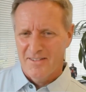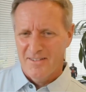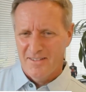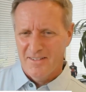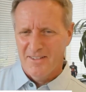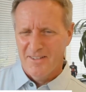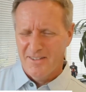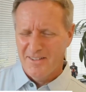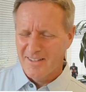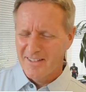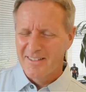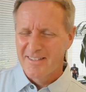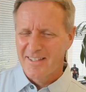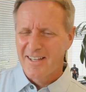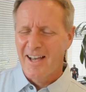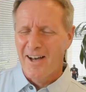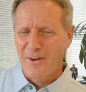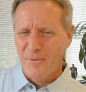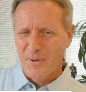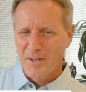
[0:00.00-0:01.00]
it, you, can
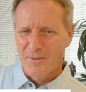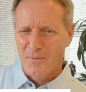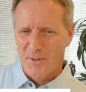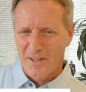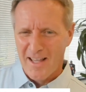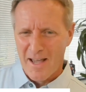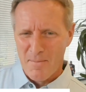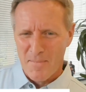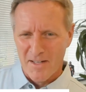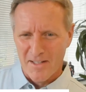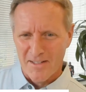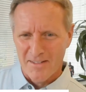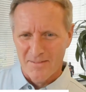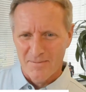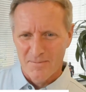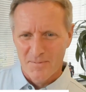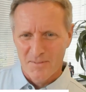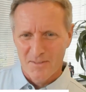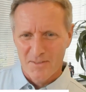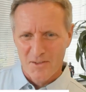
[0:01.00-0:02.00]
tell when, when that
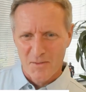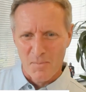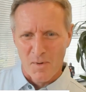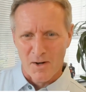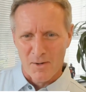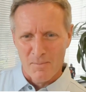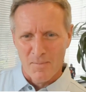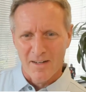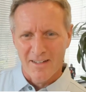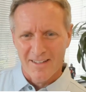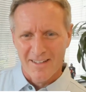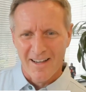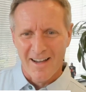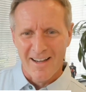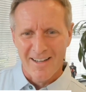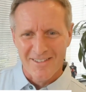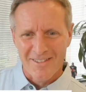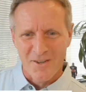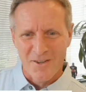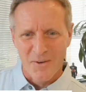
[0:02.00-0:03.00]
many smart money
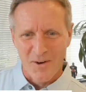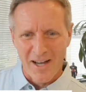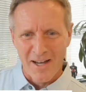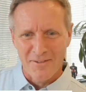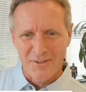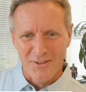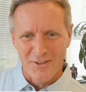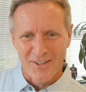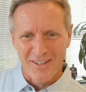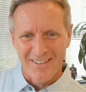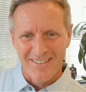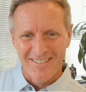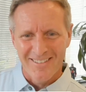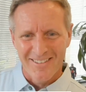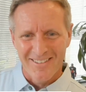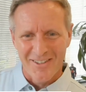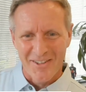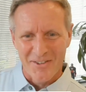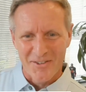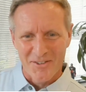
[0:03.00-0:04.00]
guys go after
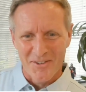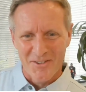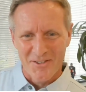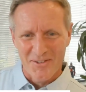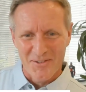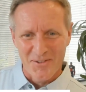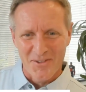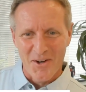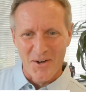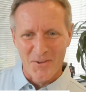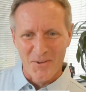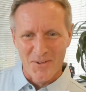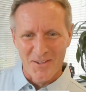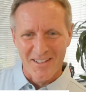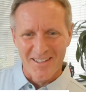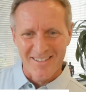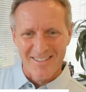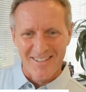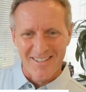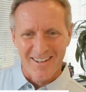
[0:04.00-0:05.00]
it, you know, you, you know
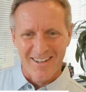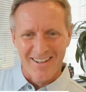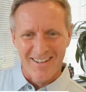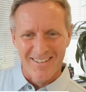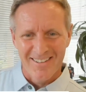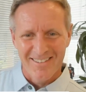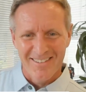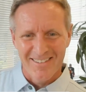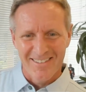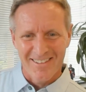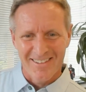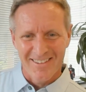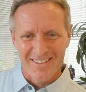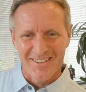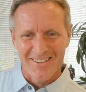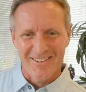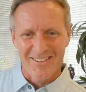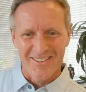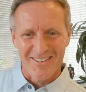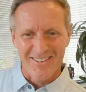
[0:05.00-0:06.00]
that, uh, that,
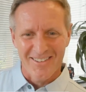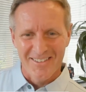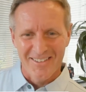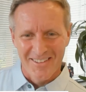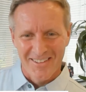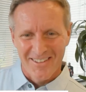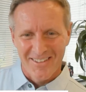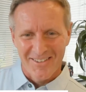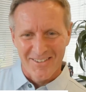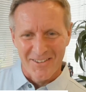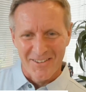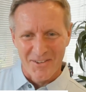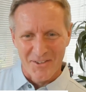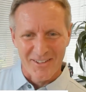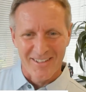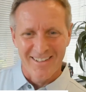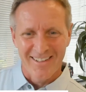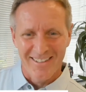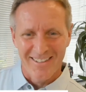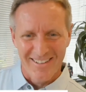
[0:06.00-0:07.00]
that they're, that
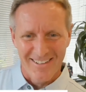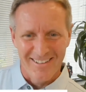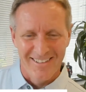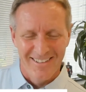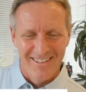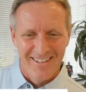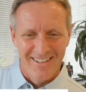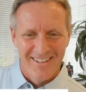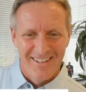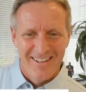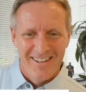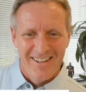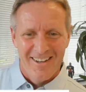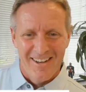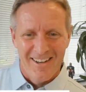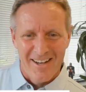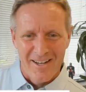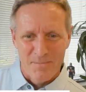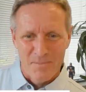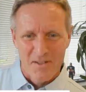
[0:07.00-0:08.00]
they're getting it.
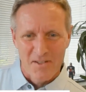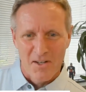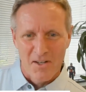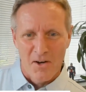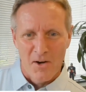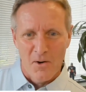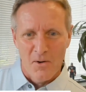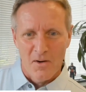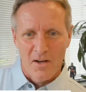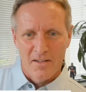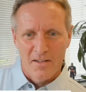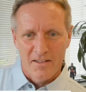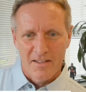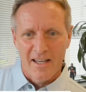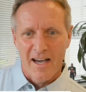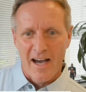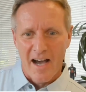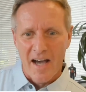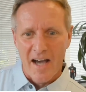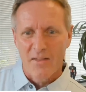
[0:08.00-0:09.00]
Um, so
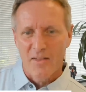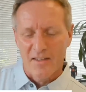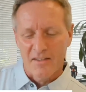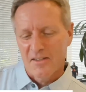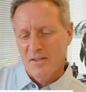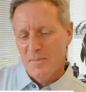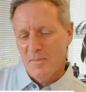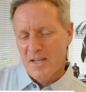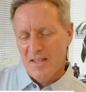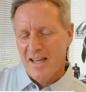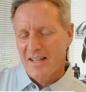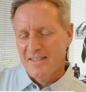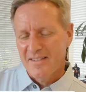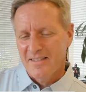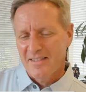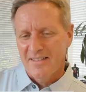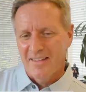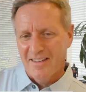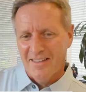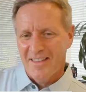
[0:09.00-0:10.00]
yeah, I think to me
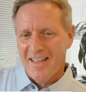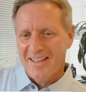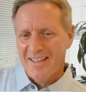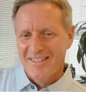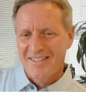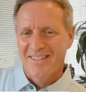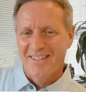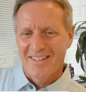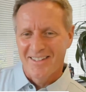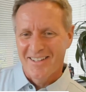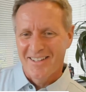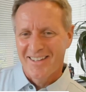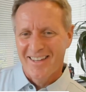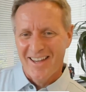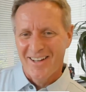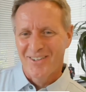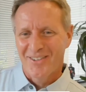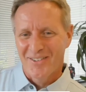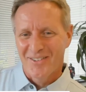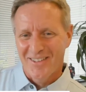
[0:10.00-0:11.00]
that's that's the
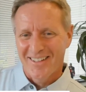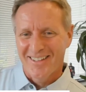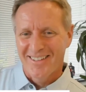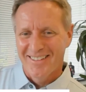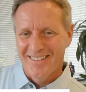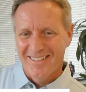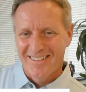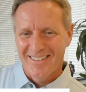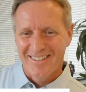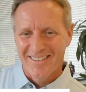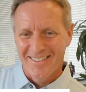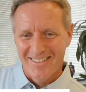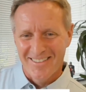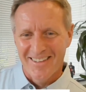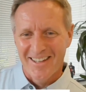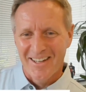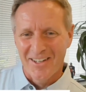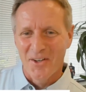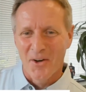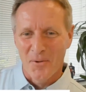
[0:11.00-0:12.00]
indicator that that
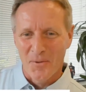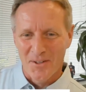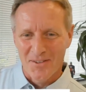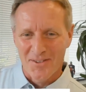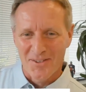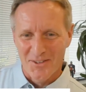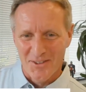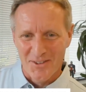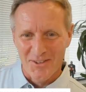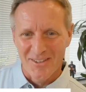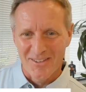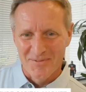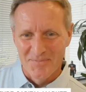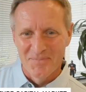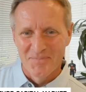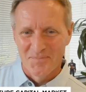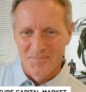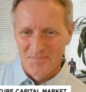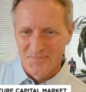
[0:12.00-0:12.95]
they know what they're doing.